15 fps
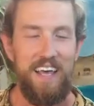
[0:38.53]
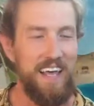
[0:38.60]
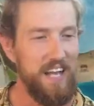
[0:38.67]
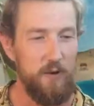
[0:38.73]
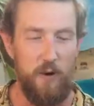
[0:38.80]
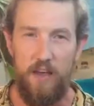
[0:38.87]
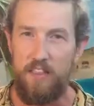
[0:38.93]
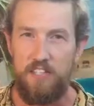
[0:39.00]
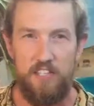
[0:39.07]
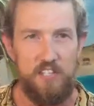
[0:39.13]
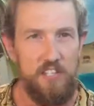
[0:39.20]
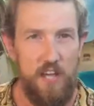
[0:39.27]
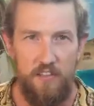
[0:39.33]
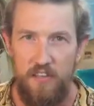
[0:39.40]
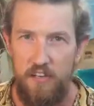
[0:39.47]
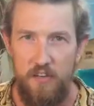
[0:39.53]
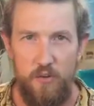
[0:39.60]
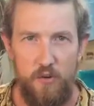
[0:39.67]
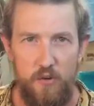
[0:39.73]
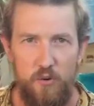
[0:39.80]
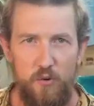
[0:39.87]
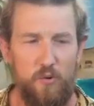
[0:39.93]
Anyway, this is nothing
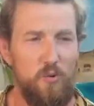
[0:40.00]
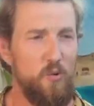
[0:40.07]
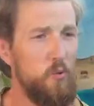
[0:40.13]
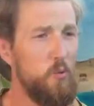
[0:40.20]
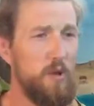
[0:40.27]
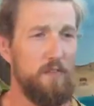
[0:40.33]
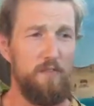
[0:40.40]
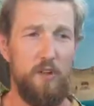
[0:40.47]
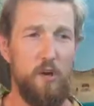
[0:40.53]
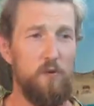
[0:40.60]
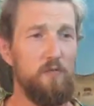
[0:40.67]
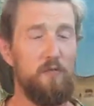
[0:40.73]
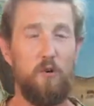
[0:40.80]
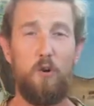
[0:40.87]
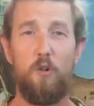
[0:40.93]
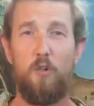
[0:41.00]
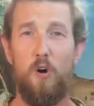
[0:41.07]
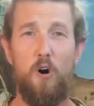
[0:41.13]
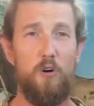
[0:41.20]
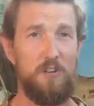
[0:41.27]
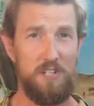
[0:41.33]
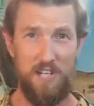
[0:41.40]
new. We've known for a
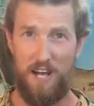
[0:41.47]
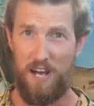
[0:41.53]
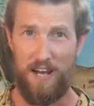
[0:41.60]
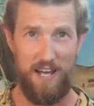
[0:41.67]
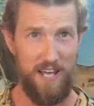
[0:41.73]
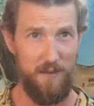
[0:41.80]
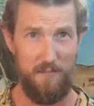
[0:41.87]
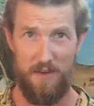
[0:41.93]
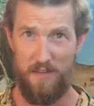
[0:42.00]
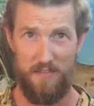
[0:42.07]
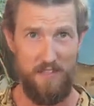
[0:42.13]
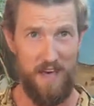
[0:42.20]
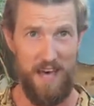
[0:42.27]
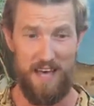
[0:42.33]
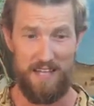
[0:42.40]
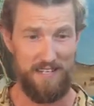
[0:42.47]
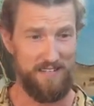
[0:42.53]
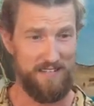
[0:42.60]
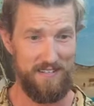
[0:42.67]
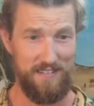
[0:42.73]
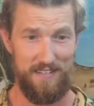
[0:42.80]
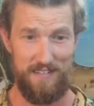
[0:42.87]
long time that